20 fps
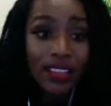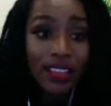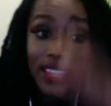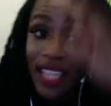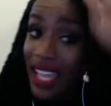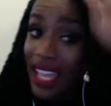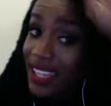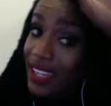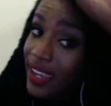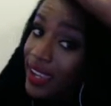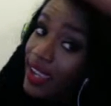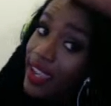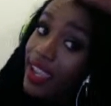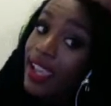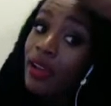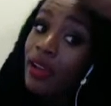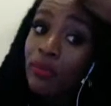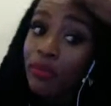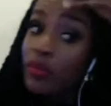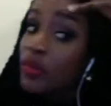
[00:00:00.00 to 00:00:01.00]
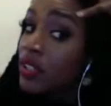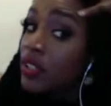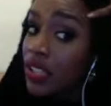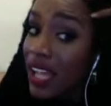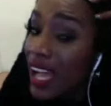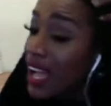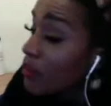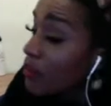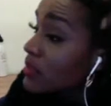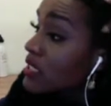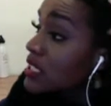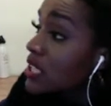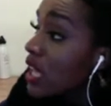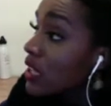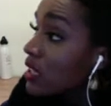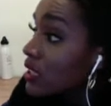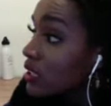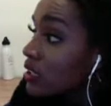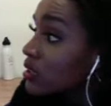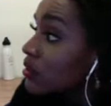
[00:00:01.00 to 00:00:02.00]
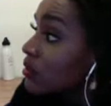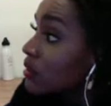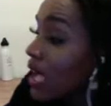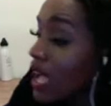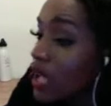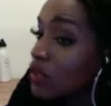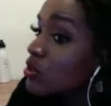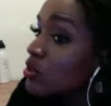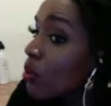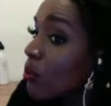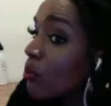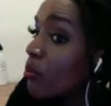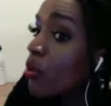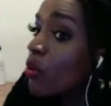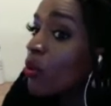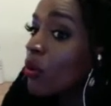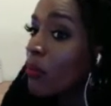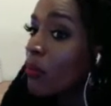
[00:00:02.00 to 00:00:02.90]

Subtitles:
That handbook, I'm telling you, I was gonna pull